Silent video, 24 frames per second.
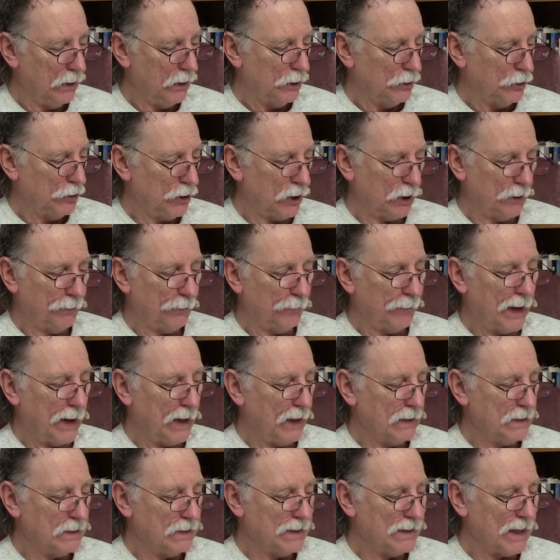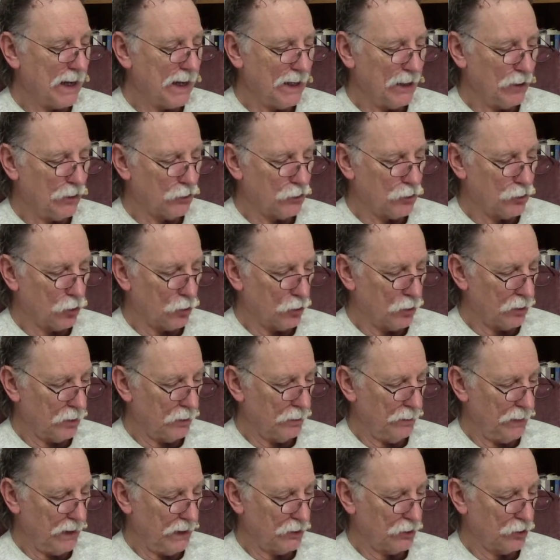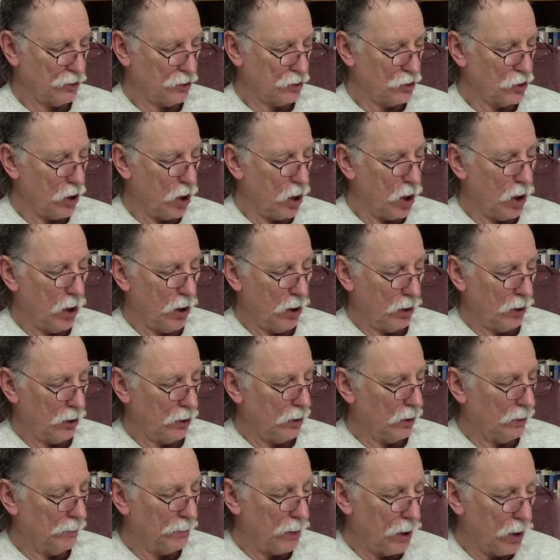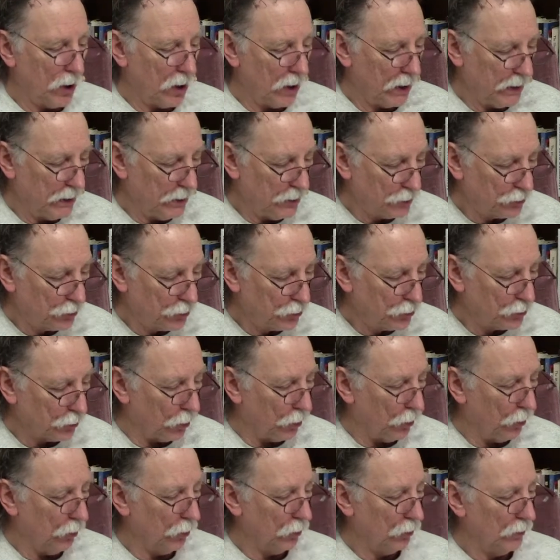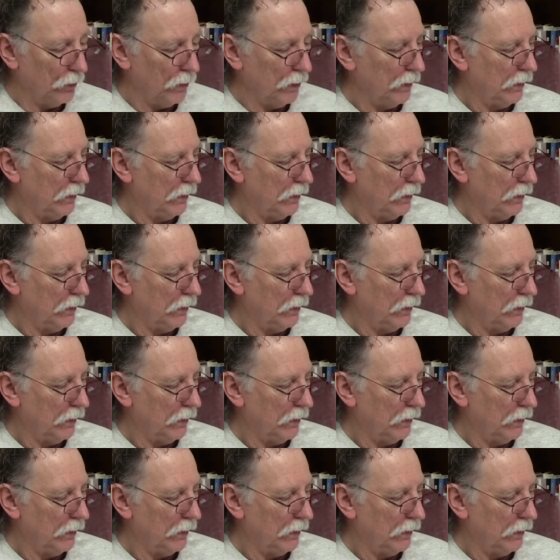shall find dire torments gnawn upon his soul.